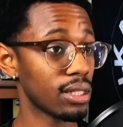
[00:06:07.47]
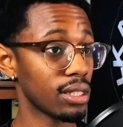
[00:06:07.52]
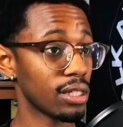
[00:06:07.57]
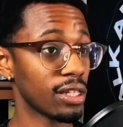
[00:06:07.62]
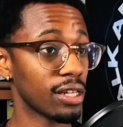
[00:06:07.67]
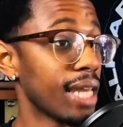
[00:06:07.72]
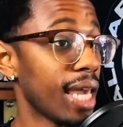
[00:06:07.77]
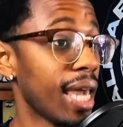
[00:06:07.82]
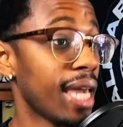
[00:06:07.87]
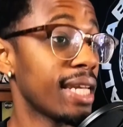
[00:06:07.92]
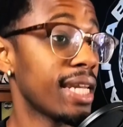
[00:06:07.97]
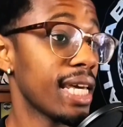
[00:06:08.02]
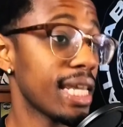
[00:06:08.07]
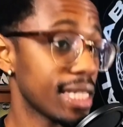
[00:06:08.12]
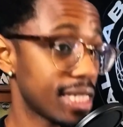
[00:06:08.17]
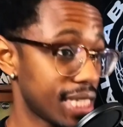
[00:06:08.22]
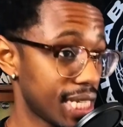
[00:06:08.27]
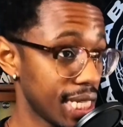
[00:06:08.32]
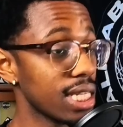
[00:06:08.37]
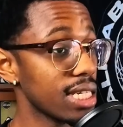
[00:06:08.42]
And
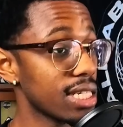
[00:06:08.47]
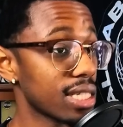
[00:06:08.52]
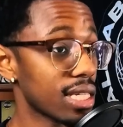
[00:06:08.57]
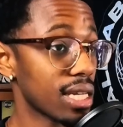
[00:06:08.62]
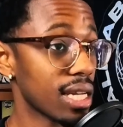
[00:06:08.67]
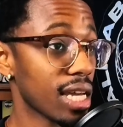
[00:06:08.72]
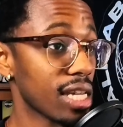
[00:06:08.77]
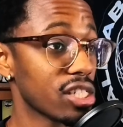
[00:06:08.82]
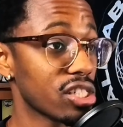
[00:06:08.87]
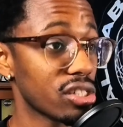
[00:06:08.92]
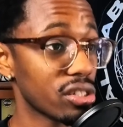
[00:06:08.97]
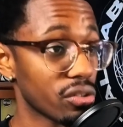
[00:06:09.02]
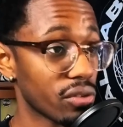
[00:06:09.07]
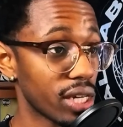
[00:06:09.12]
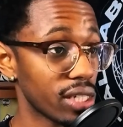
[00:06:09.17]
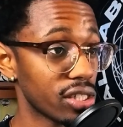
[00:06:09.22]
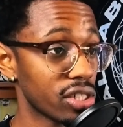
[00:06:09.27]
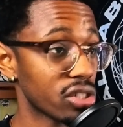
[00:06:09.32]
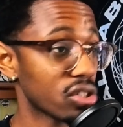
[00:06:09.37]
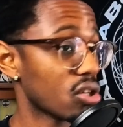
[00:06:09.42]
then teach the next
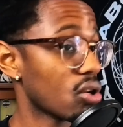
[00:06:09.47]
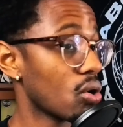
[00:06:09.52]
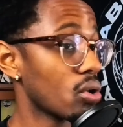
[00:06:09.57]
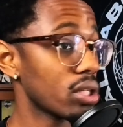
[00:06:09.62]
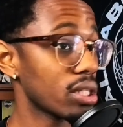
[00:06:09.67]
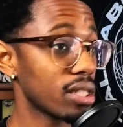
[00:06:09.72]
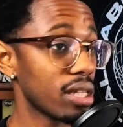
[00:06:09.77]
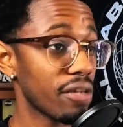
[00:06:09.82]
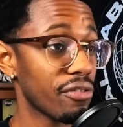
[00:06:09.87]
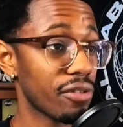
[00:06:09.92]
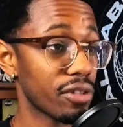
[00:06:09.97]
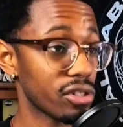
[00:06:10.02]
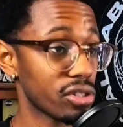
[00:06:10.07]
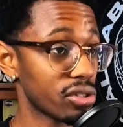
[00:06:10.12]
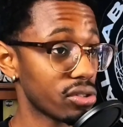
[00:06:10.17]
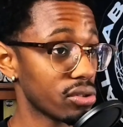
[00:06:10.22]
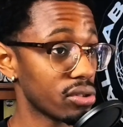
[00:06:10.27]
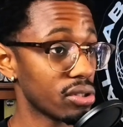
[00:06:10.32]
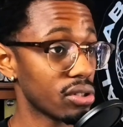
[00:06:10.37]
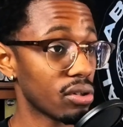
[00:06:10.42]
generation. Go to different
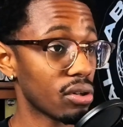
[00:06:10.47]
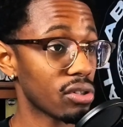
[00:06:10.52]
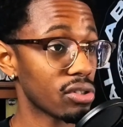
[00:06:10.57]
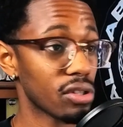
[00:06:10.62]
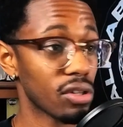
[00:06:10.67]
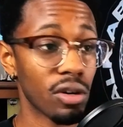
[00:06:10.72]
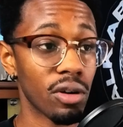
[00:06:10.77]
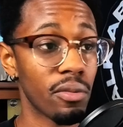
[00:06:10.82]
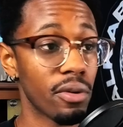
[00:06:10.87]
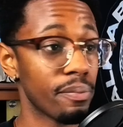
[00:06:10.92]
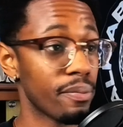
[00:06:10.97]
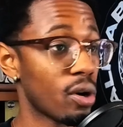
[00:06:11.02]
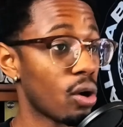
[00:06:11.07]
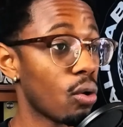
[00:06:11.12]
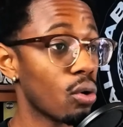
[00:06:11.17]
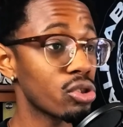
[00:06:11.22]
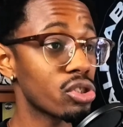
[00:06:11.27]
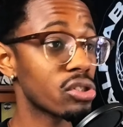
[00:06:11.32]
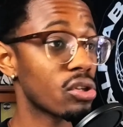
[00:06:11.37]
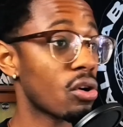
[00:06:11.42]
studios or
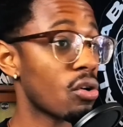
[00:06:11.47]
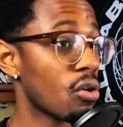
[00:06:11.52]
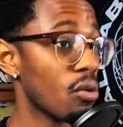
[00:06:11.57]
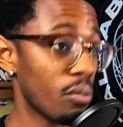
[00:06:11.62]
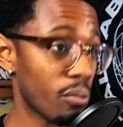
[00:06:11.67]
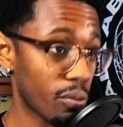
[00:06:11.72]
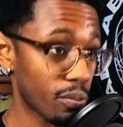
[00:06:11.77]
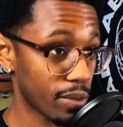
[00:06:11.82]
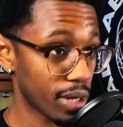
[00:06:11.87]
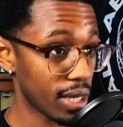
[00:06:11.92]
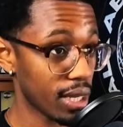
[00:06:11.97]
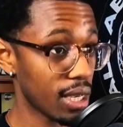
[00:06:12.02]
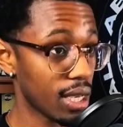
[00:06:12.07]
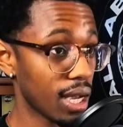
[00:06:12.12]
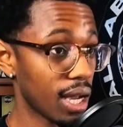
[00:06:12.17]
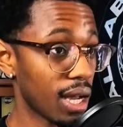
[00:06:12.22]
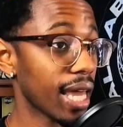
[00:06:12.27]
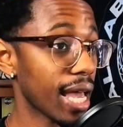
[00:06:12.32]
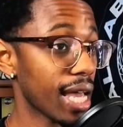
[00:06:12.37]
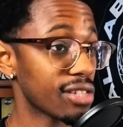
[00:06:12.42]
hold your own
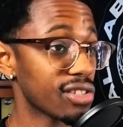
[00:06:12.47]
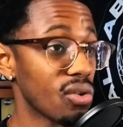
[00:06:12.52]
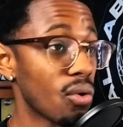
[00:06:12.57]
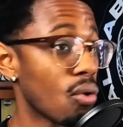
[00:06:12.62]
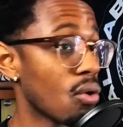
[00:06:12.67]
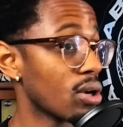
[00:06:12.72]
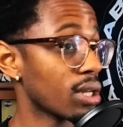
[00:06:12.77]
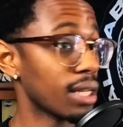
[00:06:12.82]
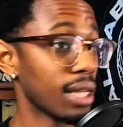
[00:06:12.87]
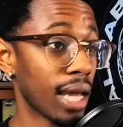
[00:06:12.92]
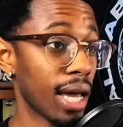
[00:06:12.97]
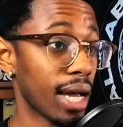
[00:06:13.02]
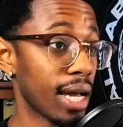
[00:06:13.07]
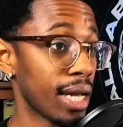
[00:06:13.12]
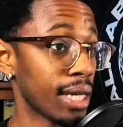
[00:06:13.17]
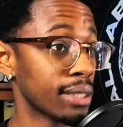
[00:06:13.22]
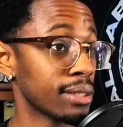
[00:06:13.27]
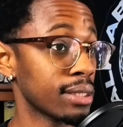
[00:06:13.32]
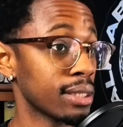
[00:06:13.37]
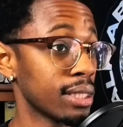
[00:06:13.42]
class
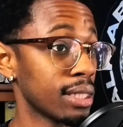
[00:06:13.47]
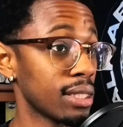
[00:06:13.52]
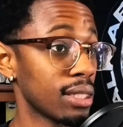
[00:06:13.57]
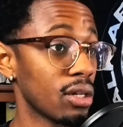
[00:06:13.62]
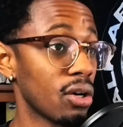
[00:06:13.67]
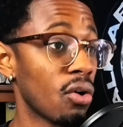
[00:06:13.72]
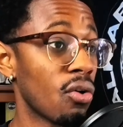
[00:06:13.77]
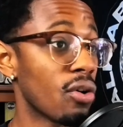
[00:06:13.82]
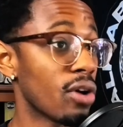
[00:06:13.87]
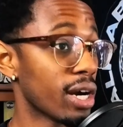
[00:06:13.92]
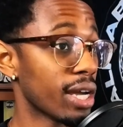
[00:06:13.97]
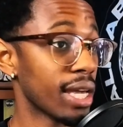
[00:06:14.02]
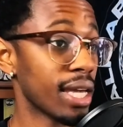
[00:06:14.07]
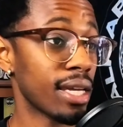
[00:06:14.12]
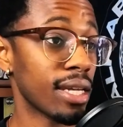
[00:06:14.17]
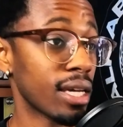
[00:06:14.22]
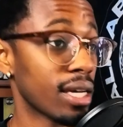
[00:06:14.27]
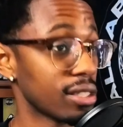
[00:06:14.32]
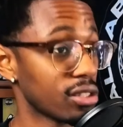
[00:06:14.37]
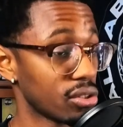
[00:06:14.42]
online or
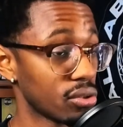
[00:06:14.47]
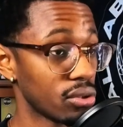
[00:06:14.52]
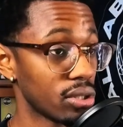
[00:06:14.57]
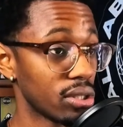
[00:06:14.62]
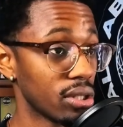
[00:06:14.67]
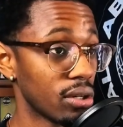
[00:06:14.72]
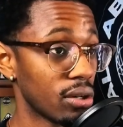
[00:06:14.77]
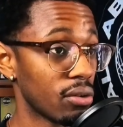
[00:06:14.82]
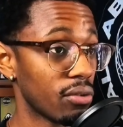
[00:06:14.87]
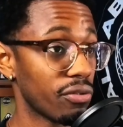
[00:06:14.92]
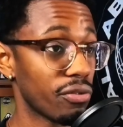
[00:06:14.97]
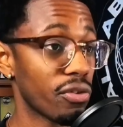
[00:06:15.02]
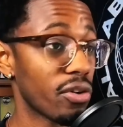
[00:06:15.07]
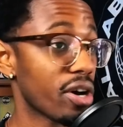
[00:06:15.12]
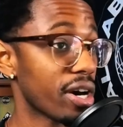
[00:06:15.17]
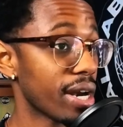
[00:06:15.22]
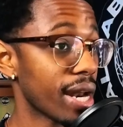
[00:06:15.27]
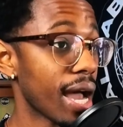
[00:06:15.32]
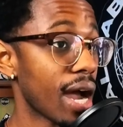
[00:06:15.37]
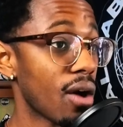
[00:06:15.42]
in a studio
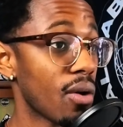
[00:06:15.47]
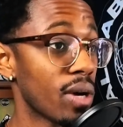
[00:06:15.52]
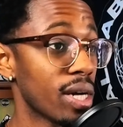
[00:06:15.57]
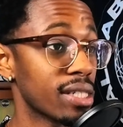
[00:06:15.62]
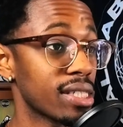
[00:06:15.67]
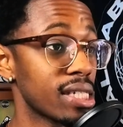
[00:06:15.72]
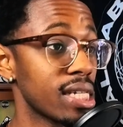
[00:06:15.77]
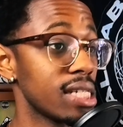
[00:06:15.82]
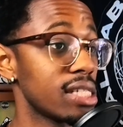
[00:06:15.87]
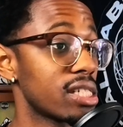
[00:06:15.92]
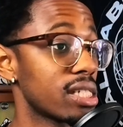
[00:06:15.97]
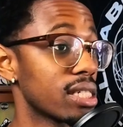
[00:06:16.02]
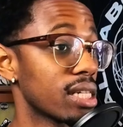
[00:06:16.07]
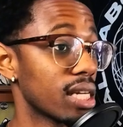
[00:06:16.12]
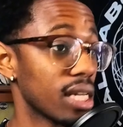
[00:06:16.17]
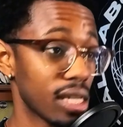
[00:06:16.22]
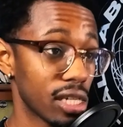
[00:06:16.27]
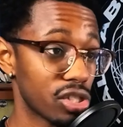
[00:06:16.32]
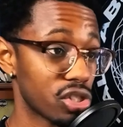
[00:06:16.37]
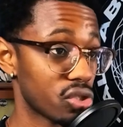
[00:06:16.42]
for an hour, teaching
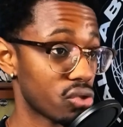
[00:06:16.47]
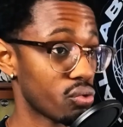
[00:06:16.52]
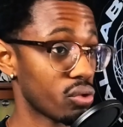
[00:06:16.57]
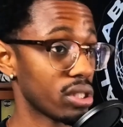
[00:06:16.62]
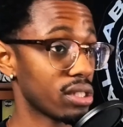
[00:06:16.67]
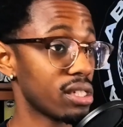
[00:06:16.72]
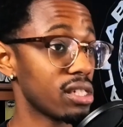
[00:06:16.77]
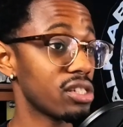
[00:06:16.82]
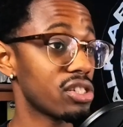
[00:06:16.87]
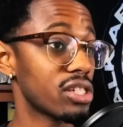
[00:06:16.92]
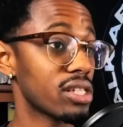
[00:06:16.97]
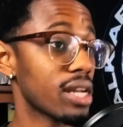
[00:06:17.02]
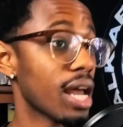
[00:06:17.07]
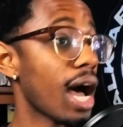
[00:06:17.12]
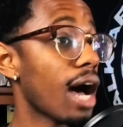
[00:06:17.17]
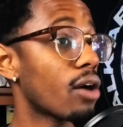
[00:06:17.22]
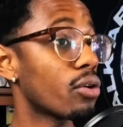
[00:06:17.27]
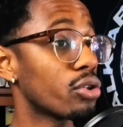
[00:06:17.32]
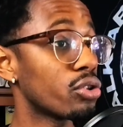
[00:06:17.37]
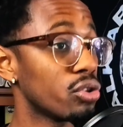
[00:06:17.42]
the history, teaching
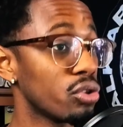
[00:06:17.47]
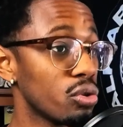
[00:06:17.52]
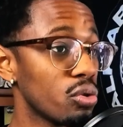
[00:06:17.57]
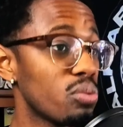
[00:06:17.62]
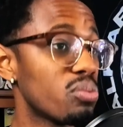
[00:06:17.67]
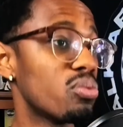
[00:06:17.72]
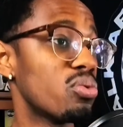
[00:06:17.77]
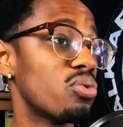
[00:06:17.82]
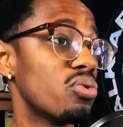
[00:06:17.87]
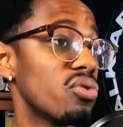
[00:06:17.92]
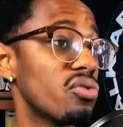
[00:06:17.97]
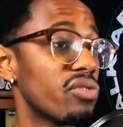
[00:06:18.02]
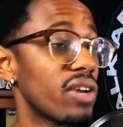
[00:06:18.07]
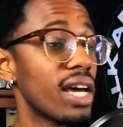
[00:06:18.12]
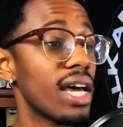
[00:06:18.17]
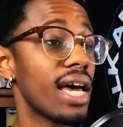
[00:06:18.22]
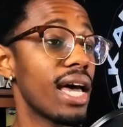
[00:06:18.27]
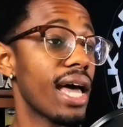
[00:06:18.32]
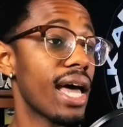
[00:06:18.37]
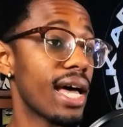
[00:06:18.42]
how you move
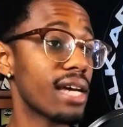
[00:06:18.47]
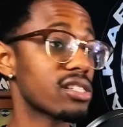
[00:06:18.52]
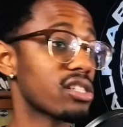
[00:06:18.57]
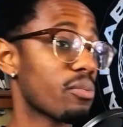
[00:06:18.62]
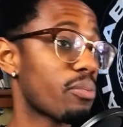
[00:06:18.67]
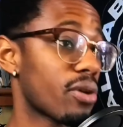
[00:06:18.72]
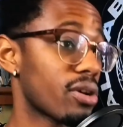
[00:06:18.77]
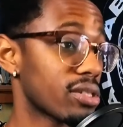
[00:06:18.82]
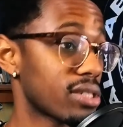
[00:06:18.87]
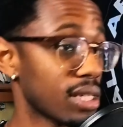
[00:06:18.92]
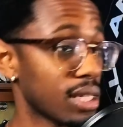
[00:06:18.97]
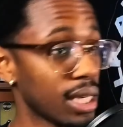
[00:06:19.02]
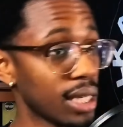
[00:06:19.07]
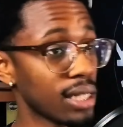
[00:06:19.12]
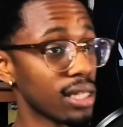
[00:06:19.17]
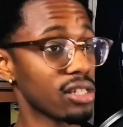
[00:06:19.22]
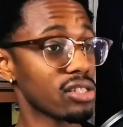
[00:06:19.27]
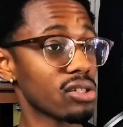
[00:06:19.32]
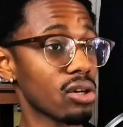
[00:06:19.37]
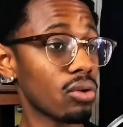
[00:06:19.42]
as a person
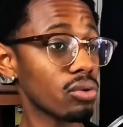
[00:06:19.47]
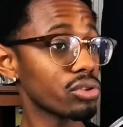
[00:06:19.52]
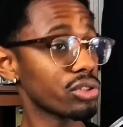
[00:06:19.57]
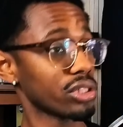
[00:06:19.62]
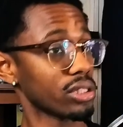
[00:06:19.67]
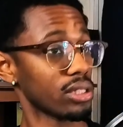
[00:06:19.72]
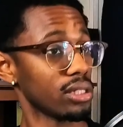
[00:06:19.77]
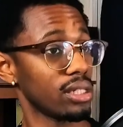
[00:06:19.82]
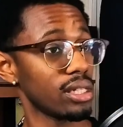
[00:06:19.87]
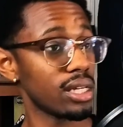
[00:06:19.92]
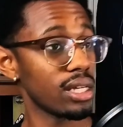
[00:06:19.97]
in this culture.